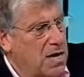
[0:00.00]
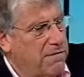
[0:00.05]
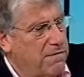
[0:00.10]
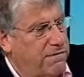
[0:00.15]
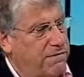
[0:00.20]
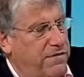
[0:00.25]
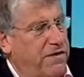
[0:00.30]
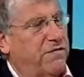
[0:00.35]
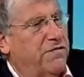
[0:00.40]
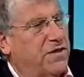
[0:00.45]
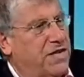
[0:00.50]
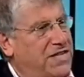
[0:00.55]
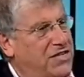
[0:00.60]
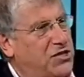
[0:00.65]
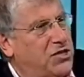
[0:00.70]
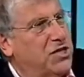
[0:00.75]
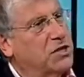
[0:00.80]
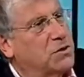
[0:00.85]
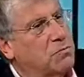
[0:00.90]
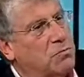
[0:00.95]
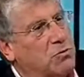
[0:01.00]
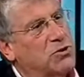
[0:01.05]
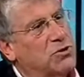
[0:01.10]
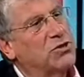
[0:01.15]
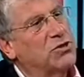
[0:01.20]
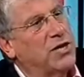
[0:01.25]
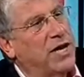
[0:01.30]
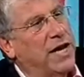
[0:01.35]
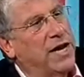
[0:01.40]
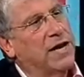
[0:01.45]

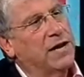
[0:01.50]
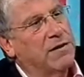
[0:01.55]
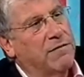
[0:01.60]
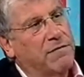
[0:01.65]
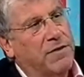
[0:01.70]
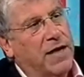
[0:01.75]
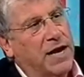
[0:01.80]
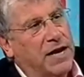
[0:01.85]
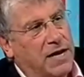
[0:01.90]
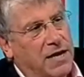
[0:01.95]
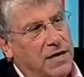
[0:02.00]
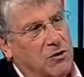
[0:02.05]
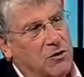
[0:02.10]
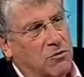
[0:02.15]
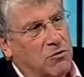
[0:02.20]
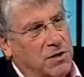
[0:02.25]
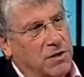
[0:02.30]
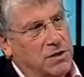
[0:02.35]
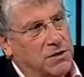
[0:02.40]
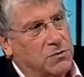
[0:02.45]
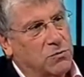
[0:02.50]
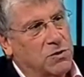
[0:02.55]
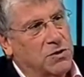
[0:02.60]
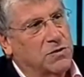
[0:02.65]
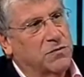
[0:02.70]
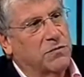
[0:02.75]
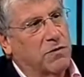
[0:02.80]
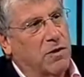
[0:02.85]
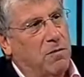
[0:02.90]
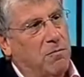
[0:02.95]
56% of that increase was
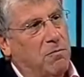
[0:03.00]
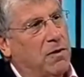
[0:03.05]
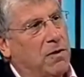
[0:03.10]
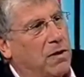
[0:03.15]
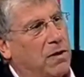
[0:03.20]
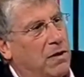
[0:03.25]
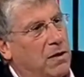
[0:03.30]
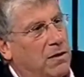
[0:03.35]
from